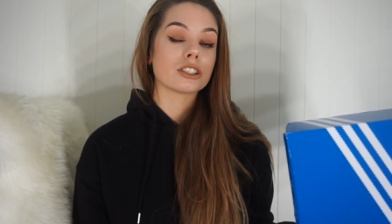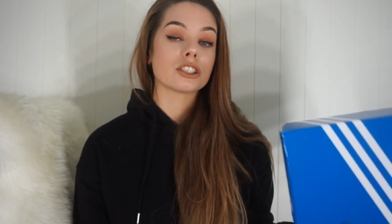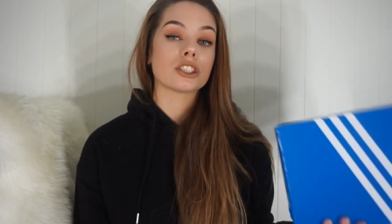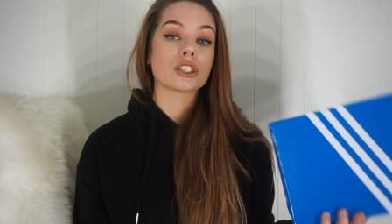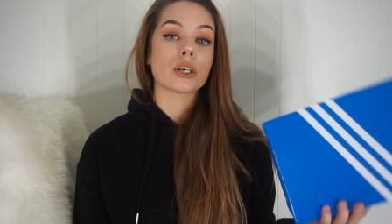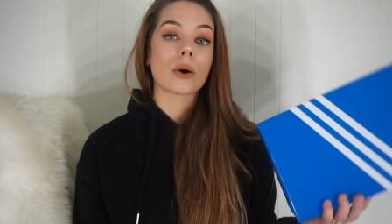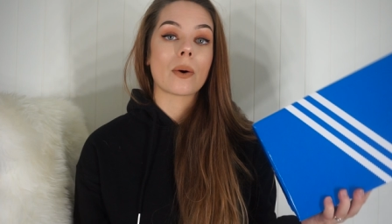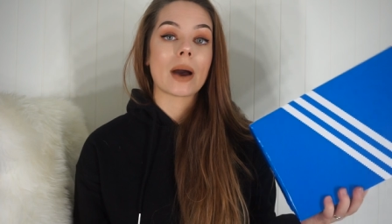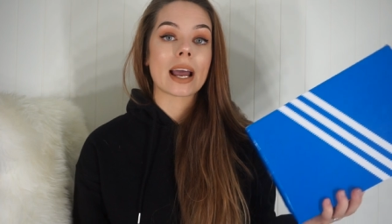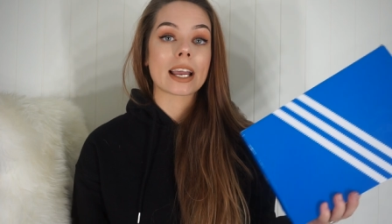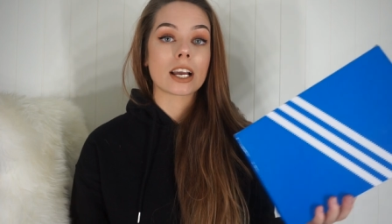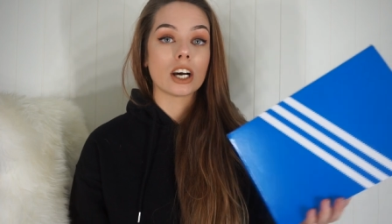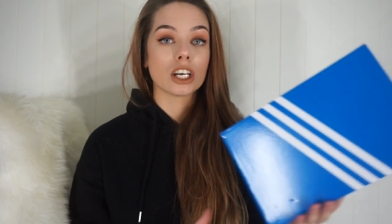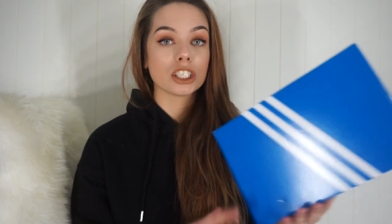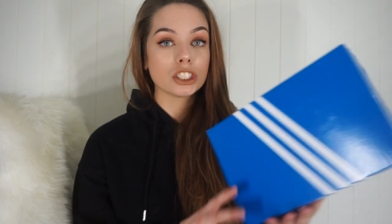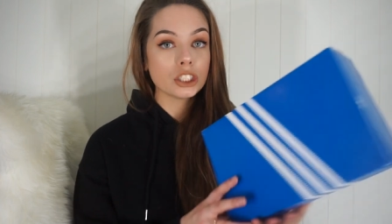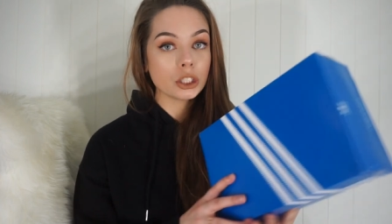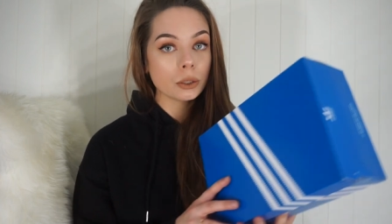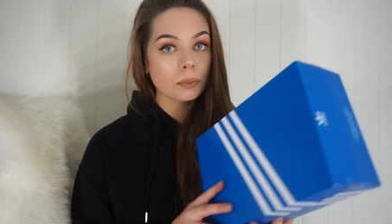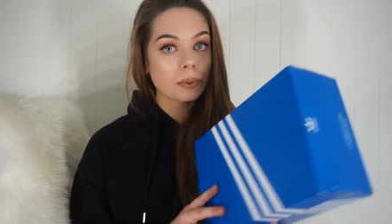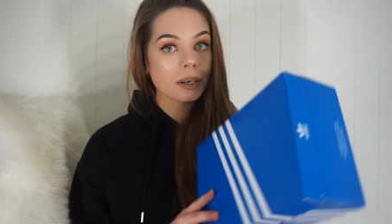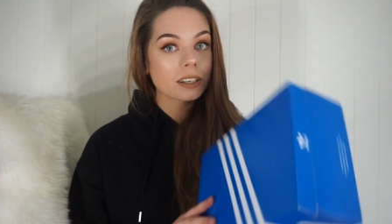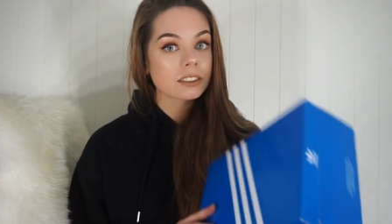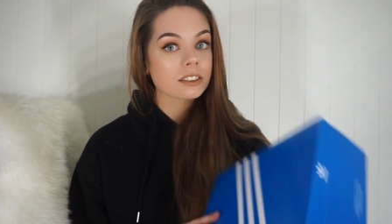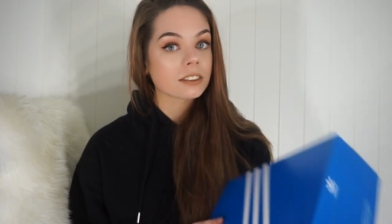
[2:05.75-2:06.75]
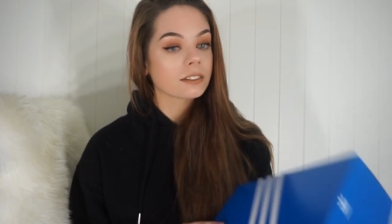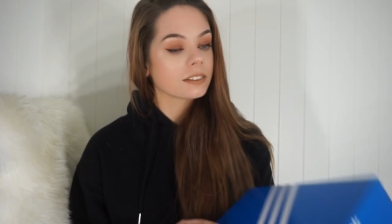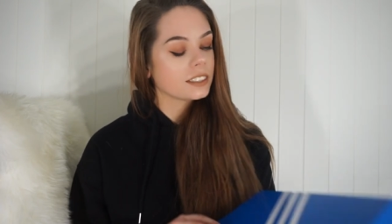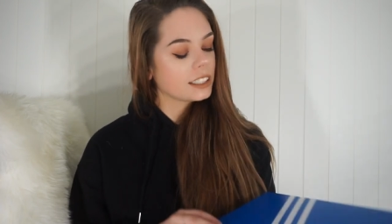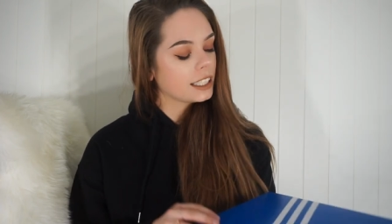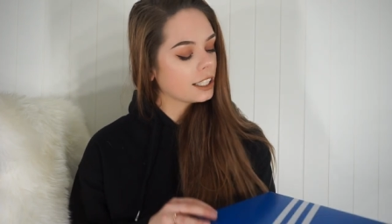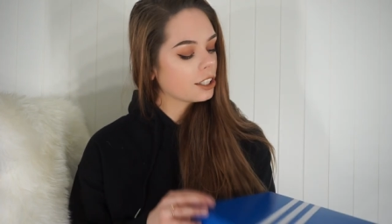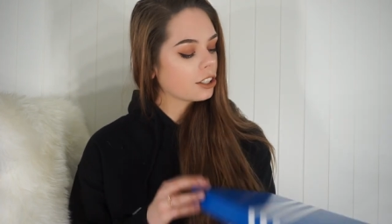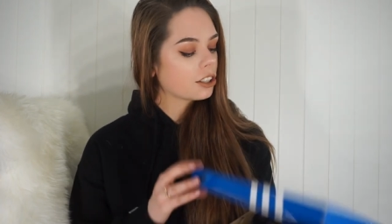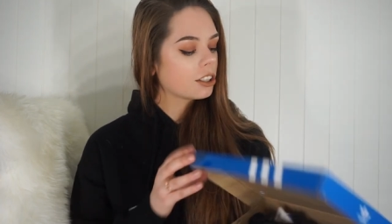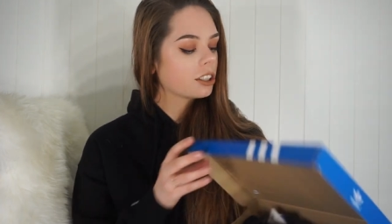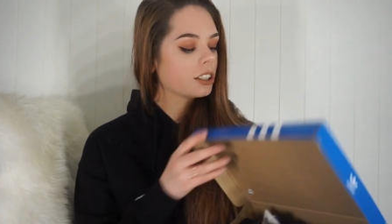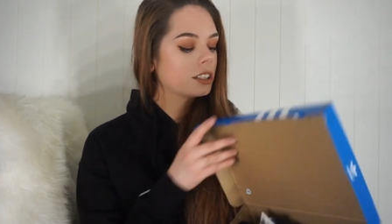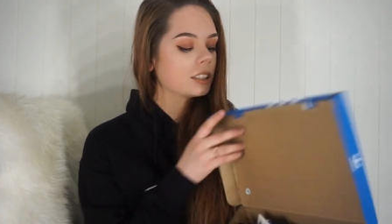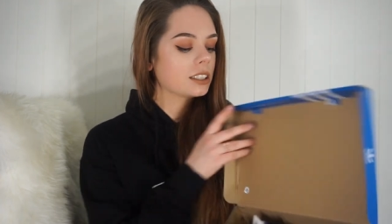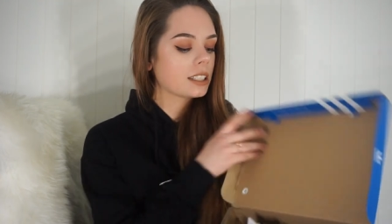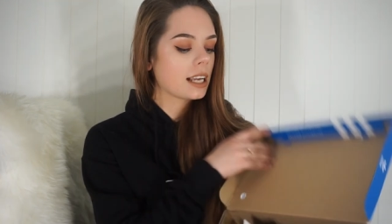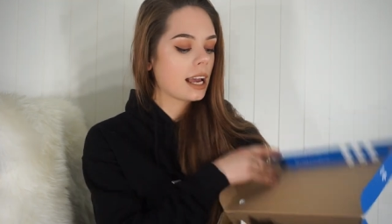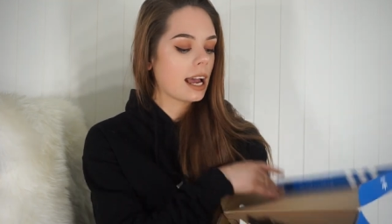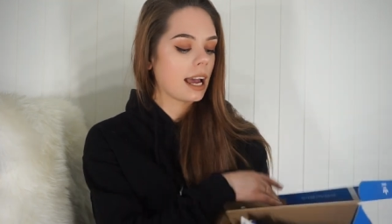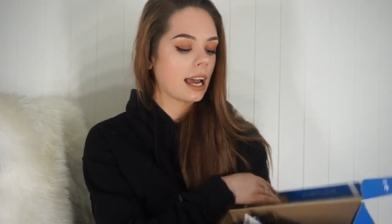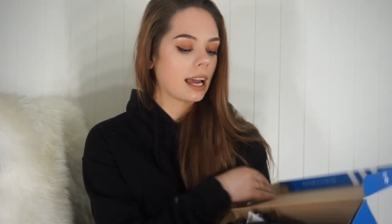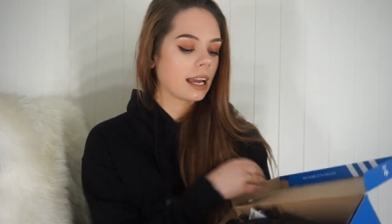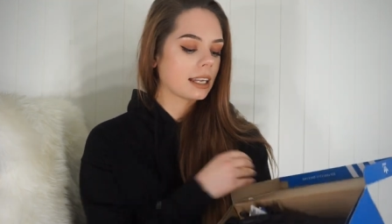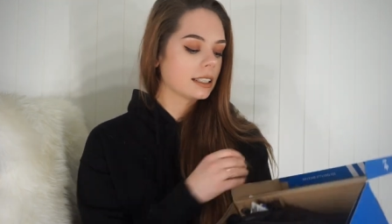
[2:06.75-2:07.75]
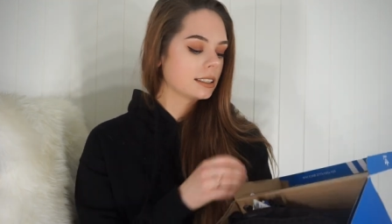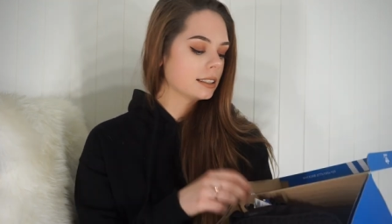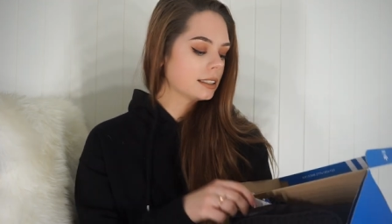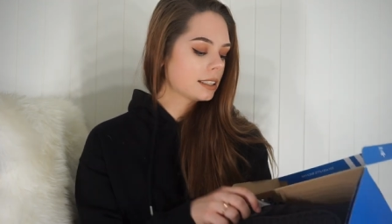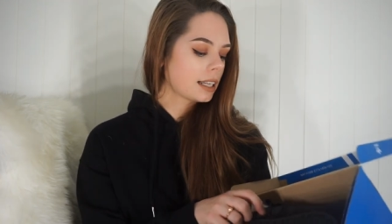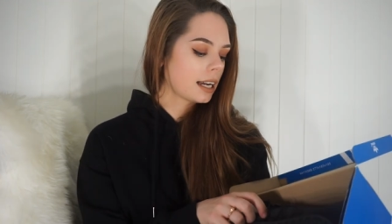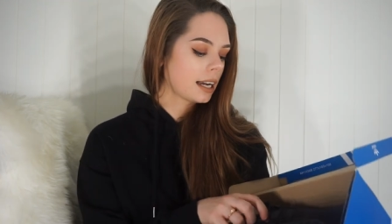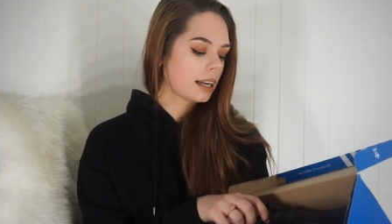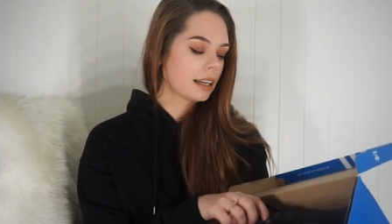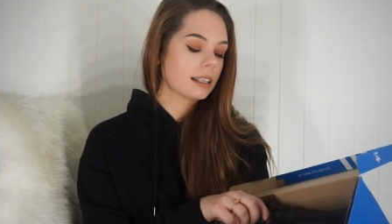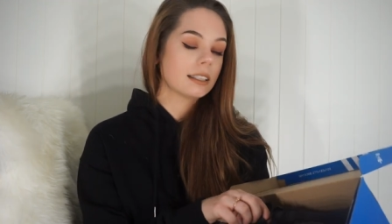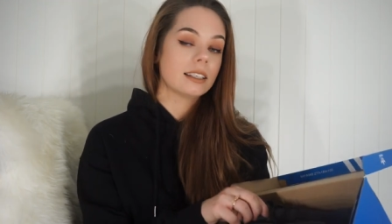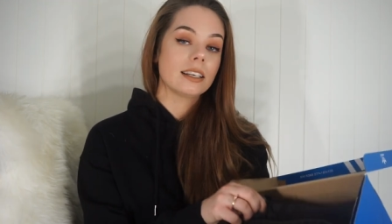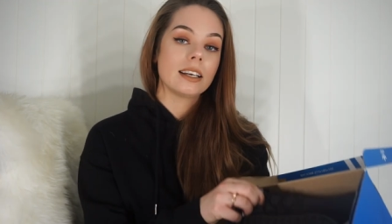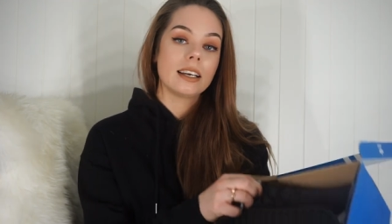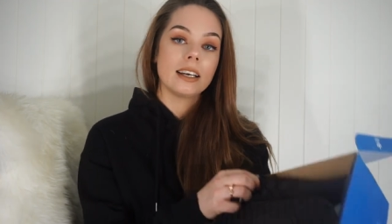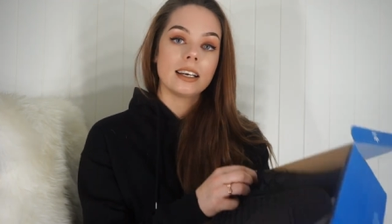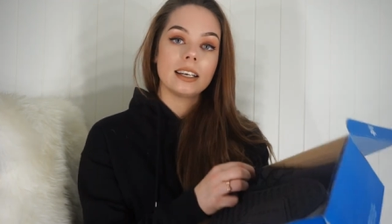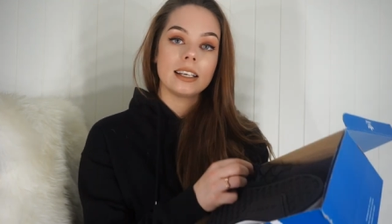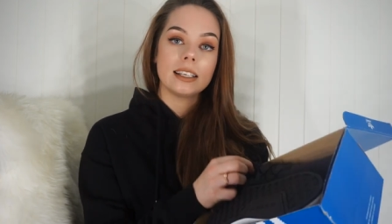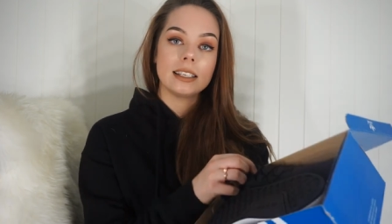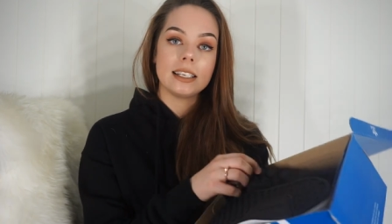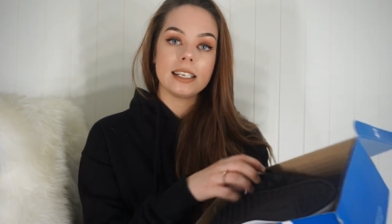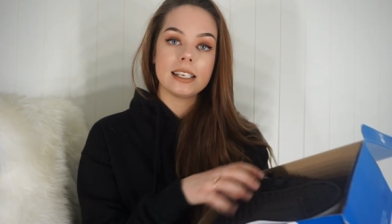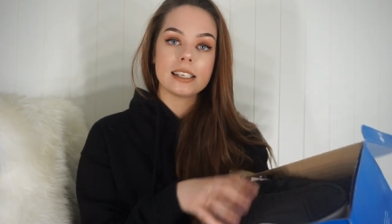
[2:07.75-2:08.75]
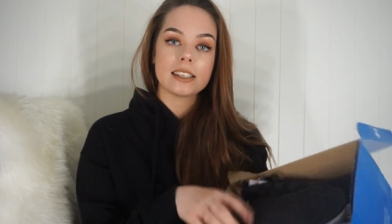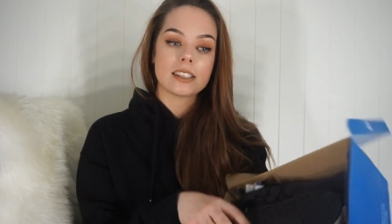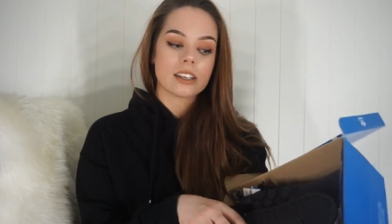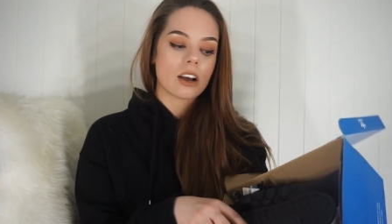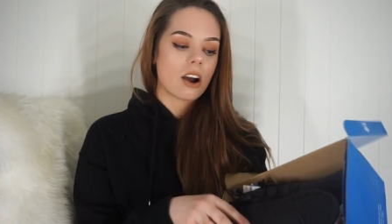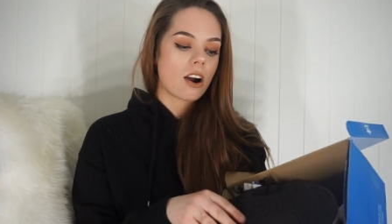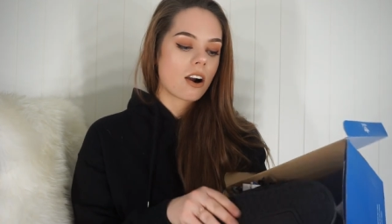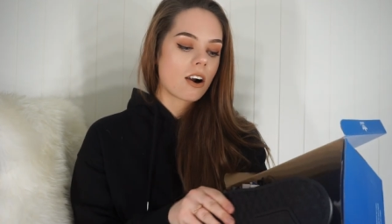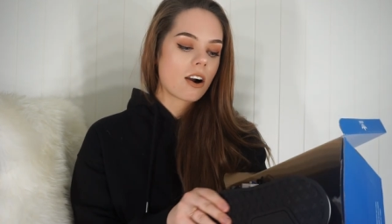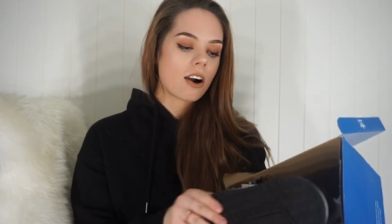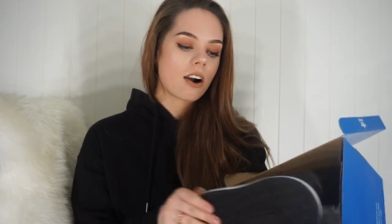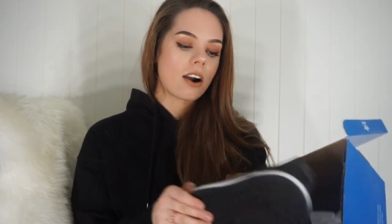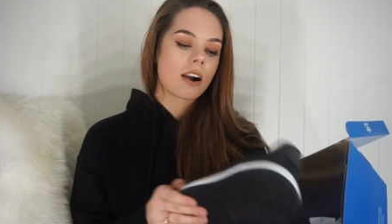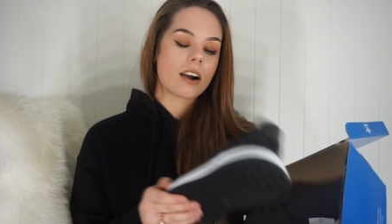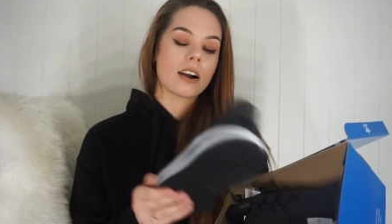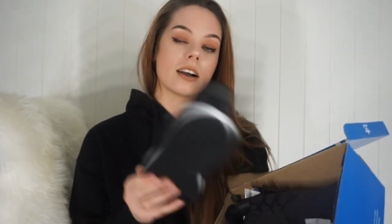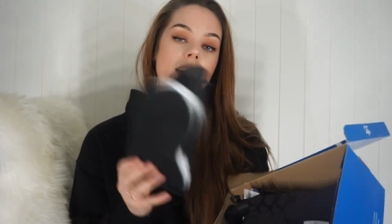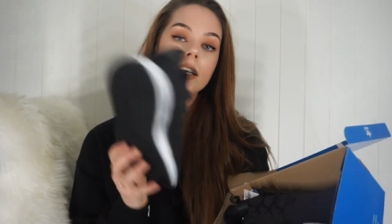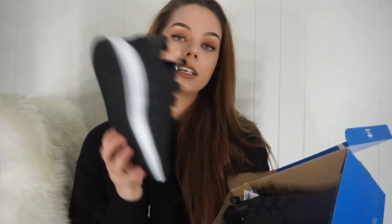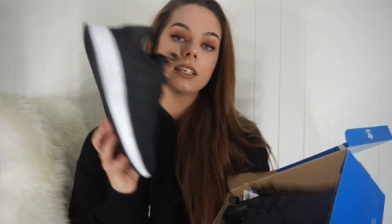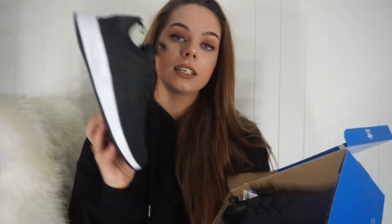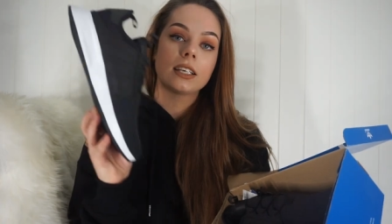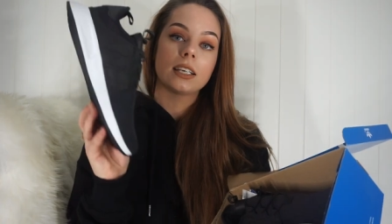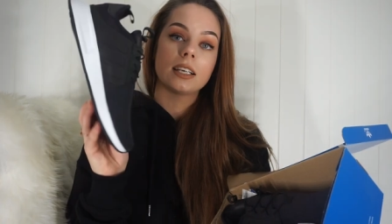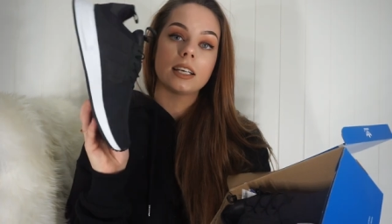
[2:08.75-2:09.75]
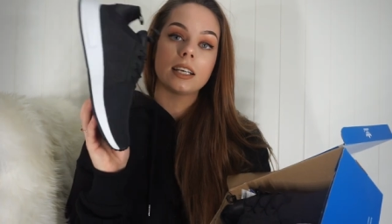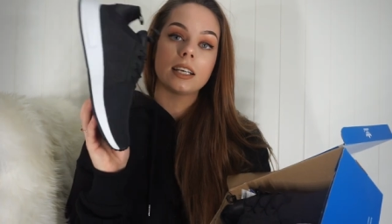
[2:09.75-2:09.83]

So I got two pairs of sneakers, and these are